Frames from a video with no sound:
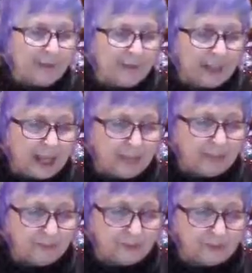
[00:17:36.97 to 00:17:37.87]
play the
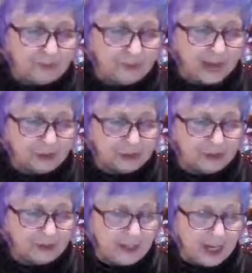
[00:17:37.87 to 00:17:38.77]
game of
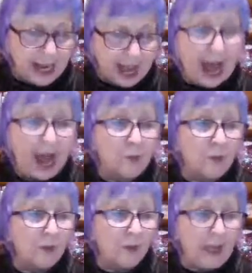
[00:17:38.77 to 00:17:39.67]
distraction, our